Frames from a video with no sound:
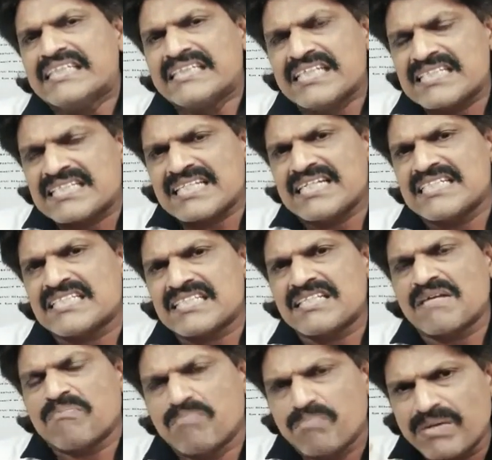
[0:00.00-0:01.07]
this is
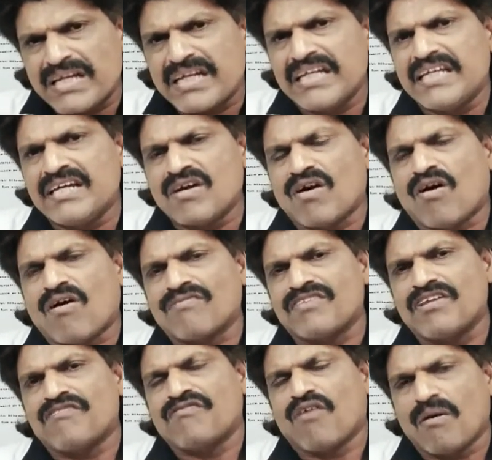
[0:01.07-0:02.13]
the beginning of
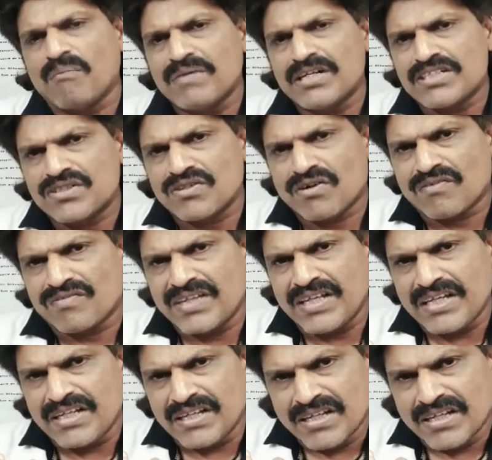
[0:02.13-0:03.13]
the formation of the